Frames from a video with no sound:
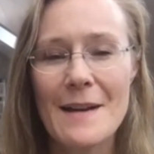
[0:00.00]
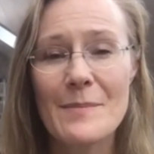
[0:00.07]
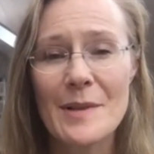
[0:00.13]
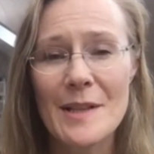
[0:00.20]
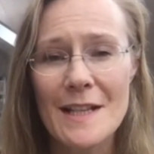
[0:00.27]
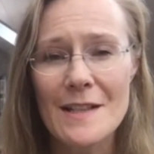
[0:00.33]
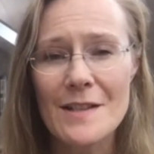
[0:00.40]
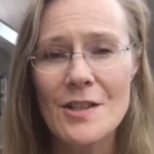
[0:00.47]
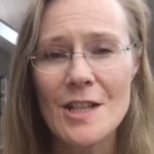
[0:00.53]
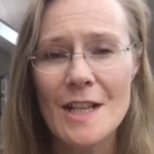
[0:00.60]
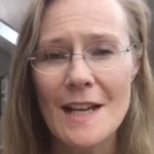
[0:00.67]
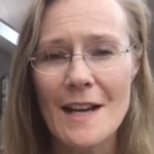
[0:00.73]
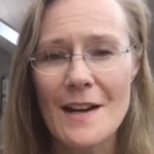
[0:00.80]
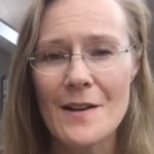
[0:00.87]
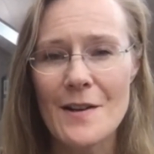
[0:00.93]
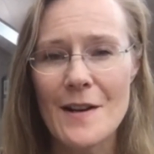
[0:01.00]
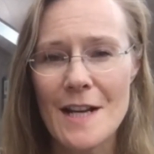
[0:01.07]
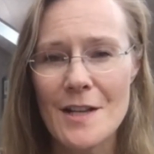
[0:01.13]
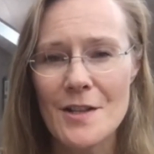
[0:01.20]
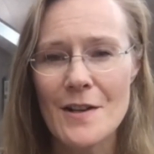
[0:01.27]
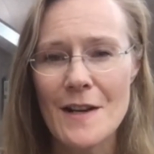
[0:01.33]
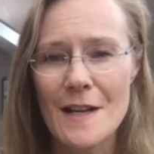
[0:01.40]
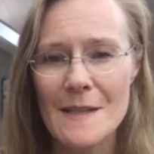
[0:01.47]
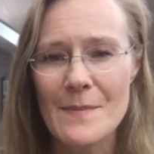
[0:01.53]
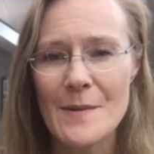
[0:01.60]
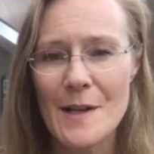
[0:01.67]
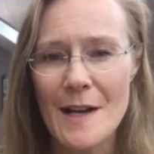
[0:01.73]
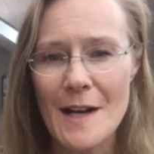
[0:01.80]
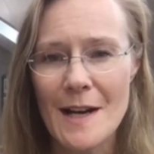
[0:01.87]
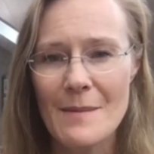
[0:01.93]
And please check out our HR
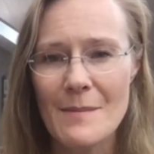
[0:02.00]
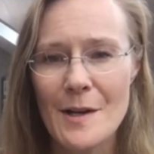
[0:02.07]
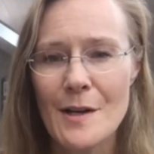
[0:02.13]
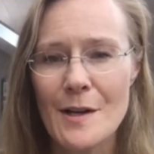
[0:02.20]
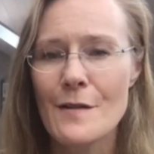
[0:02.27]
Expert Hub